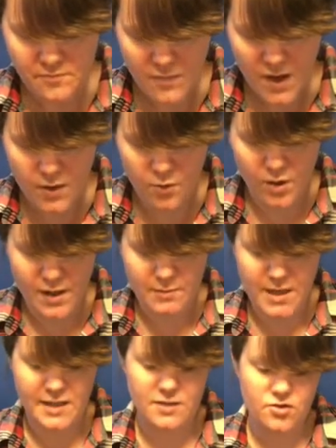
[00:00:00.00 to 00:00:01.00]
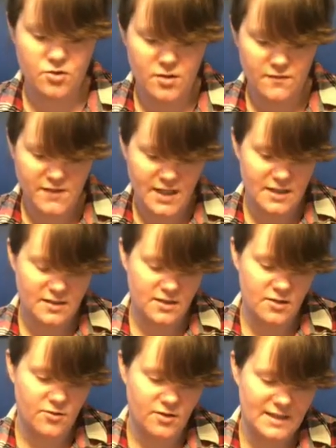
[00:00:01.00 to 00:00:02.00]
You want to make it sort of tight so
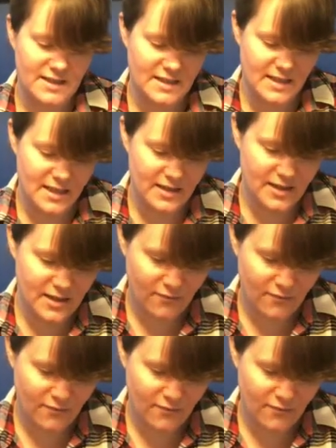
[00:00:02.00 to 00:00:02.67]
you can see the